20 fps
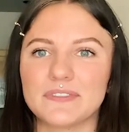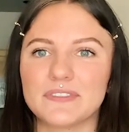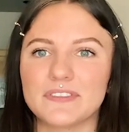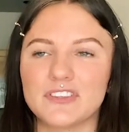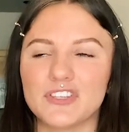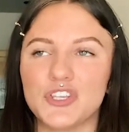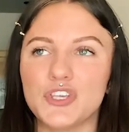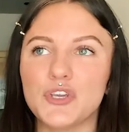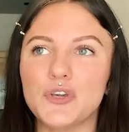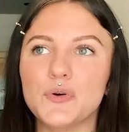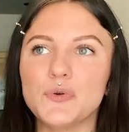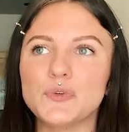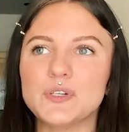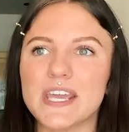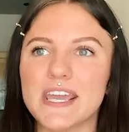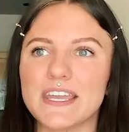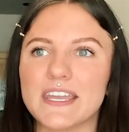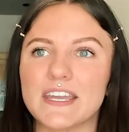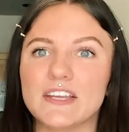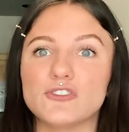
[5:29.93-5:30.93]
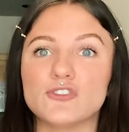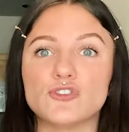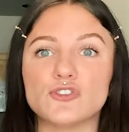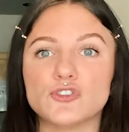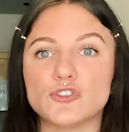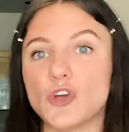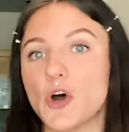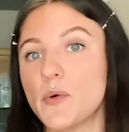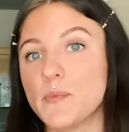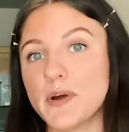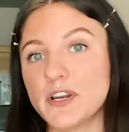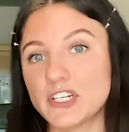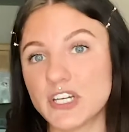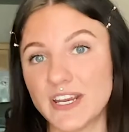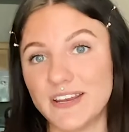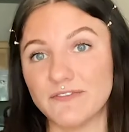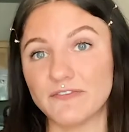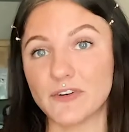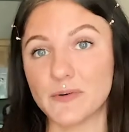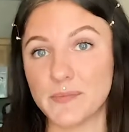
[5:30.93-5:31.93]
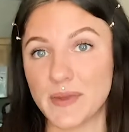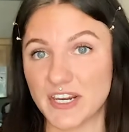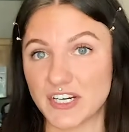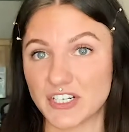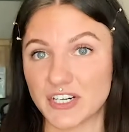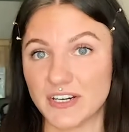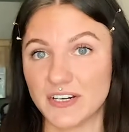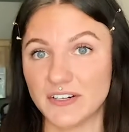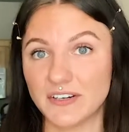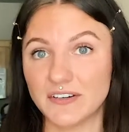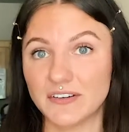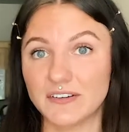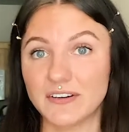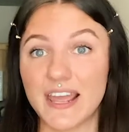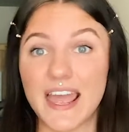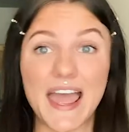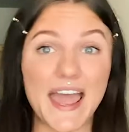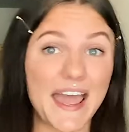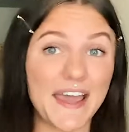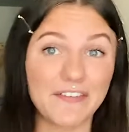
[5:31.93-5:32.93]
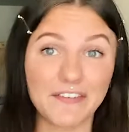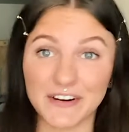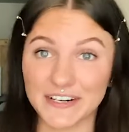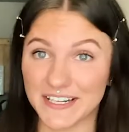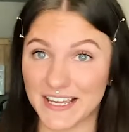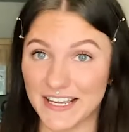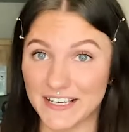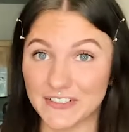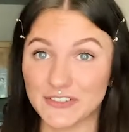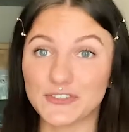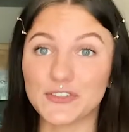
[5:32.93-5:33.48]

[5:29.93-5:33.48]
You take in so much information every day,